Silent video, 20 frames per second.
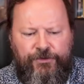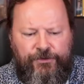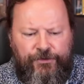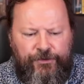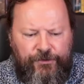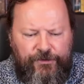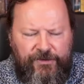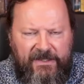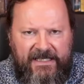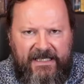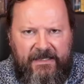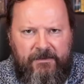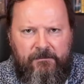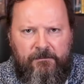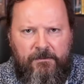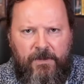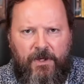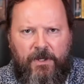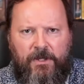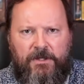to the
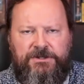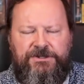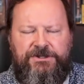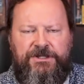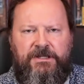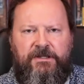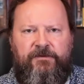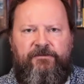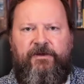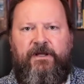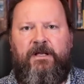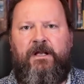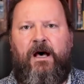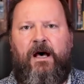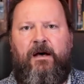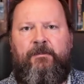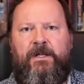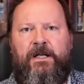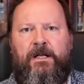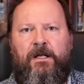emergent
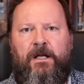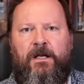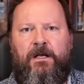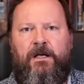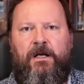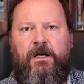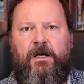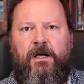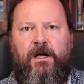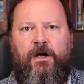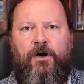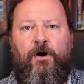phenomenon